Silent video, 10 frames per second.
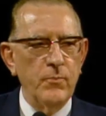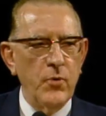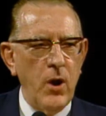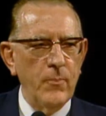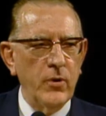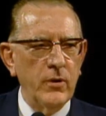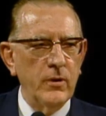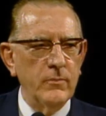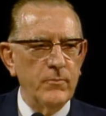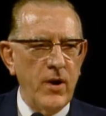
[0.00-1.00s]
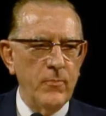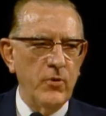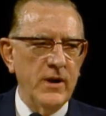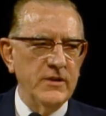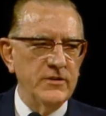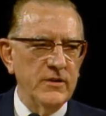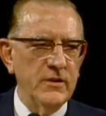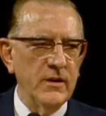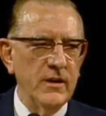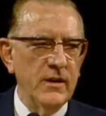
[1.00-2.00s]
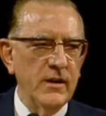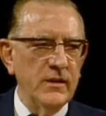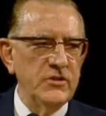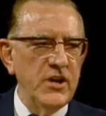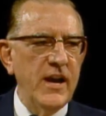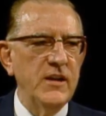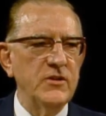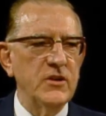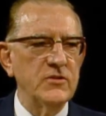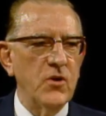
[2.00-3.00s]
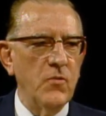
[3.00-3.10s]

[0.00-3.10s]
proper preparation, changes